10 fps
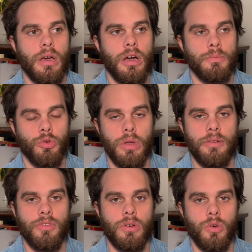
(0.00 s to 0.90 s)

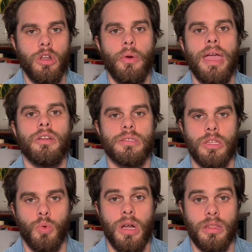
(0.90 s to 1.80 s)

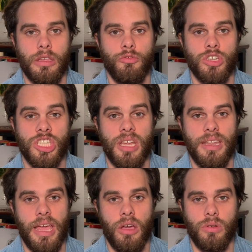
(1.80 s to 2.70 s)
Anderson, where I live, was shut
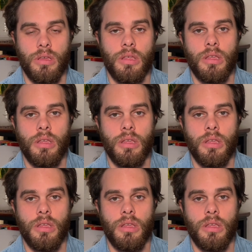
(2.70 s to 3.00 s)
down.